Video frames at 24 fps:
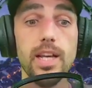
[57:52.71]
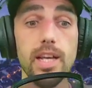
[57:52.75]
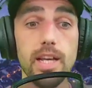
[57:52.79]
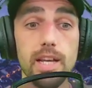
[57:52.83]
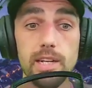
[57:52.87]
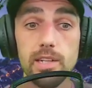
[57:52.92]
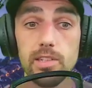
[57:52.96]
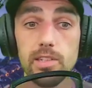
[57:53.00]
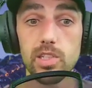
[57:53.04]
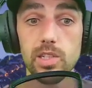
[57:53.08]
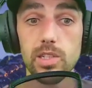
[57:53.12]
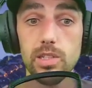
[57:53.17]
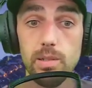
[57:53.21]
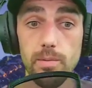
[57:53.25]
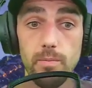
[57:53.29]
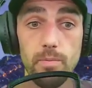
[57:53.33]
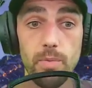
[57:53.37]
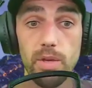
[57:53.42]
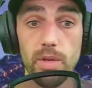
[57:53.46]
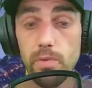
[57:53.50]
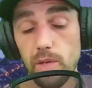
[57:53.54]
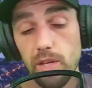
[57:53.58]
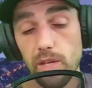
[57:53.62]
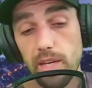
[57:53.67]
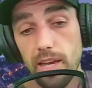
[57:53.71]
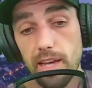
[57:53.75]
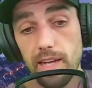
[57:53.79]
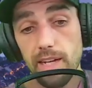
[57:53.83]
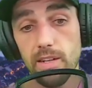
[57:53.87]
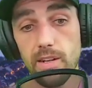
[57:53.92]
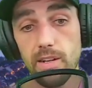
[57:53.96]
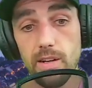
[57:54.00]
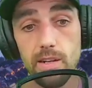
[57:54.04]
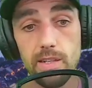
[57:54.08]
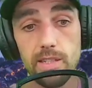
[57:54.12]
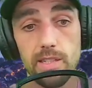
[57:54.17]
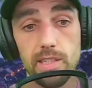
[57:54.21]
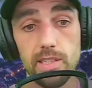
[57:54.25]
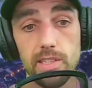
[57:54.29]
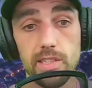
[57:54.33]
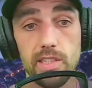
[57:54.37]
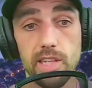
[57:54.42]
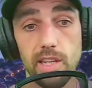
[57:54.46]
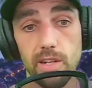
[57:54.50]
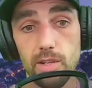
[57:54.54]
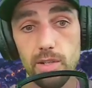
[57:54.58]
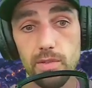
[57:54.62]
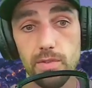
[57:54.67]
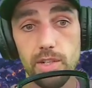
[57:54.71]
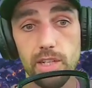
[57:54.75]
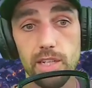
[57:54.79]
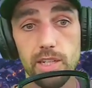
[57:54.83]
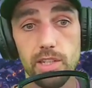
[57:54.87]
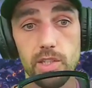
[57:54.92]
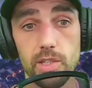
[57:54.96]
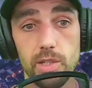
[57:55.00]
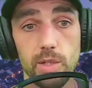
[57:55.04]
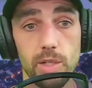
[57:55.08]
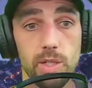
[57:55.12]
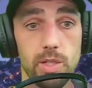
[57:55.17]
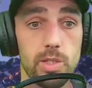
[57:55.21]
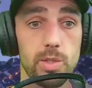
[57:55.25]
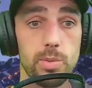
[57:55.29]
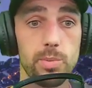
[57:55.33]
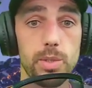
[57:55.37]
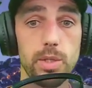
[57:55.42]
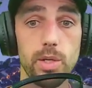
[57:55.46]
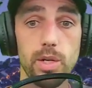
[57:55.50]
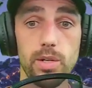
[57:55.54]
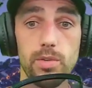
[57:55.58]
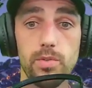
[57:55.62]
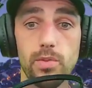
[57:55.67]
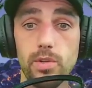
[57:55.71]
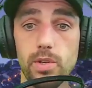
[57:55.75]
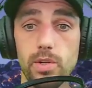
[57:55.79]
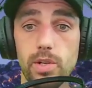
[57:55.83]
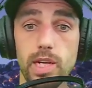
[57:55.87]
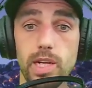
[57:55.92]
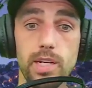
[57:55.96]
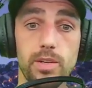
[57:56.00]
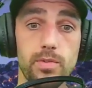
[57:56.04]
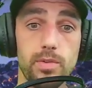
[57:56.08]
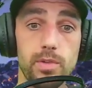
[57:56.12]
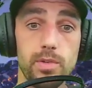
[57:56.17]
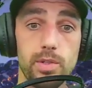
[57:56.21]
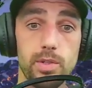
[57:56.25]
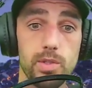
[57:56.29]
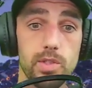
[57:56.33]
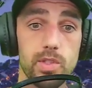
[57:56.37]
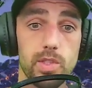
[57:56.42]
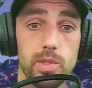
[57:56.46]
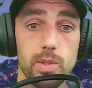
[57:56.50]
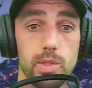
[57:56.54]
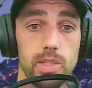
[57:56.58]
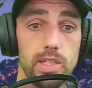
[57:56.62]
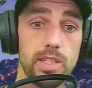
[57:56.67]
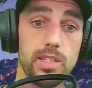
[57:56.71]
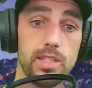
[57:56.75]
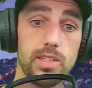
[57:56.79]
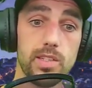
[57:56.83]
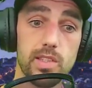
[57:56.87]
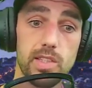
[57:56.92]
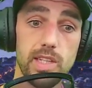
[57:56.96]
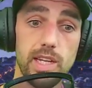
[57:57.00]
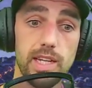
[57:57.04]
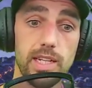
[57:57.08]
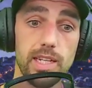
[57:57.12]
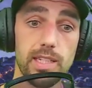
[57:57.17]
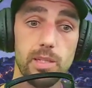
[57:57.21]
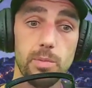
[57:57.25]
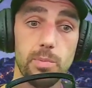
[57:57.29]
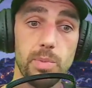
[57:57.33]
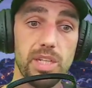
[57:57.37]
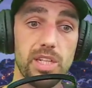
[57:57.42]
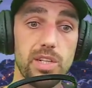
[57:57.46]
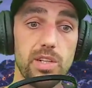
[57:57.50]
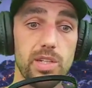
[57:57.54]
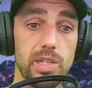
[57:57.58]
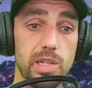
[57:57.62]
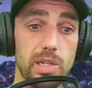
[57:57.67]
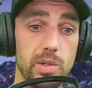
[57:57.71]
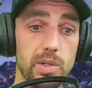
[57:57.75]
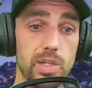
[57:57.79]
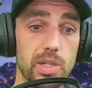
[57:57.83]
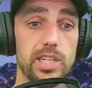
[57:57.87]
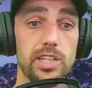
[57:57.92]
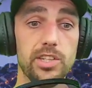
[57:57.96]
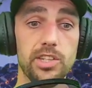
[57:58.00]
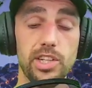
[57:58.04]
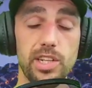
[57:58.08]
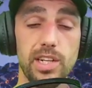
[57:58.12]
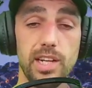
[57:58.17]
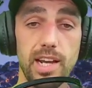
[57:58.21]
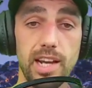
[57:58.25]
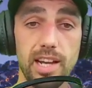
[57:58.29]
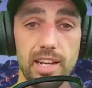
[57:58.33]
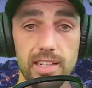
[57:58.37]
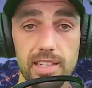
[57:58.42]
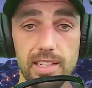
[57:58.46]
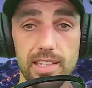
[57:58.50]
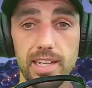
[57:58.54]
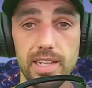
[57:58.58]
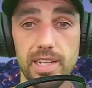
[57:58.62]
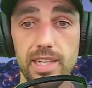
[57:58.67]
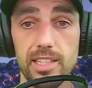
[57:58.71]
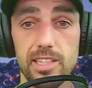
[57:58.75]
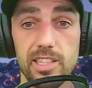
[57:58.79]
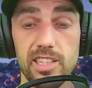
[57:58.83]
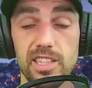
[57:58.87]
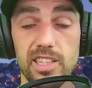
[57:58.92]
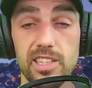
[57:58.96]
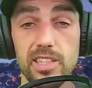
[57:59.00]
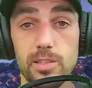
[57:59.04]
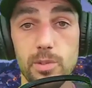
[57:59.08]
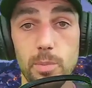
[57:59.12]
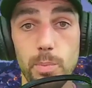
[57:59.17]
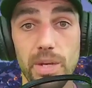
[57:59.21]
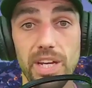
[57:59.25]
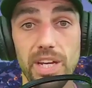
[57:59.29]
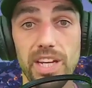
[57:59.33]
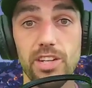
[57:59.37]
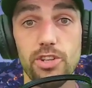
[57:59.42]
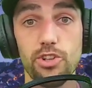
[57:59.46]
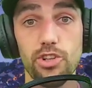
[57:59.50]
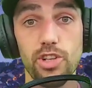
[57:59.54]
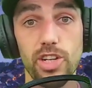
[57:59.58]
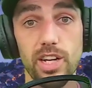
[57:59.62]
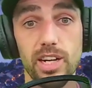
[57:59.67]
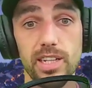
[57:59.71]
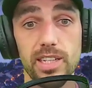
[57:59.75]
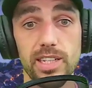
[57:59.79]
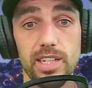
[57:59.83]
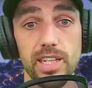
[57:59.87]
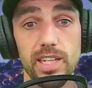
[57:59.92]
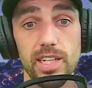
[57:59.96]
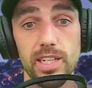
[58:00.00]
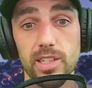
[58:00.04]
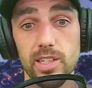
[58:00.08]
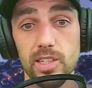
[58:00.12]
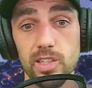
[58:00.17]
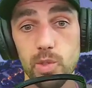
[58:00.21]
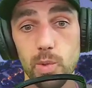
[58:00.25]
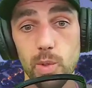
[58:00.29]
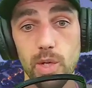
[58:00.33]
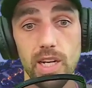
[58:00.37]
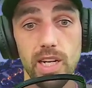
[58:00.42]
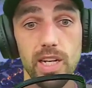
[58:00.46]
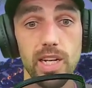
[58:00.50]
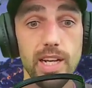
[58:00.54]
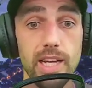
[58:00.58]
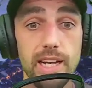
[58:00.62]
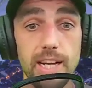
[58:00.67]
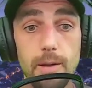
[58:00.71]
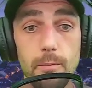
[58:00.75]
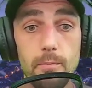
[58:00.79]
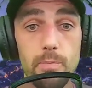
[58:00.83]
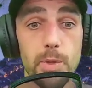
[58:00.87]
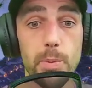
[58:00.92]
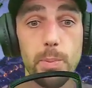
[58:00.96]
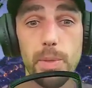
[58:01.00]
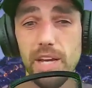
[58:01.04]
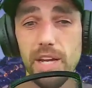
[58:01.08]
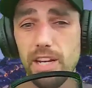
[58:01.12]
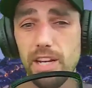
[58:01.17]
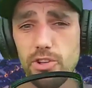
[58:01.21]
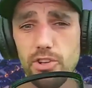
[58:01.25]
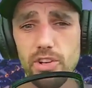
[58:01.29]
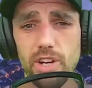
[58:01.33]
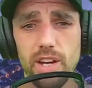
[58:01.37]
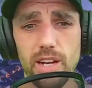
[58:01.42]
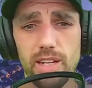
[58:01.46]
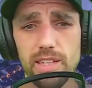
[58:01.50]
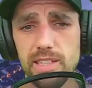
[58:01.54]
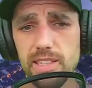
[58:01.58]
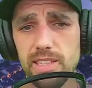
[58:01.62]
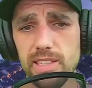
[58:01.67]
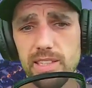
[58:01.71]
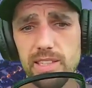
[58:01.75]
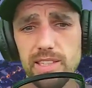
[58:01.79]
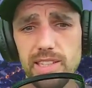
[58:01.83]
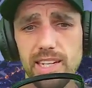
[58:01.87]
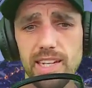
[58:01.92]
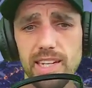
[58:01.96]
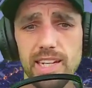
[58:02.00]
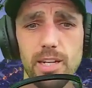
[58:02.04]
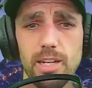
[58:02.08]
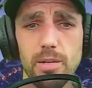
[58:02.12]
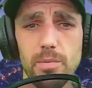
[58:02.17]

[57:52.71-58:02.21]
So if you can at all, guys, get over there, show your support for uh, for those two things, uh, the Bitcoin donation and uh, the the Patreon uh, as well. The Patreon is uh,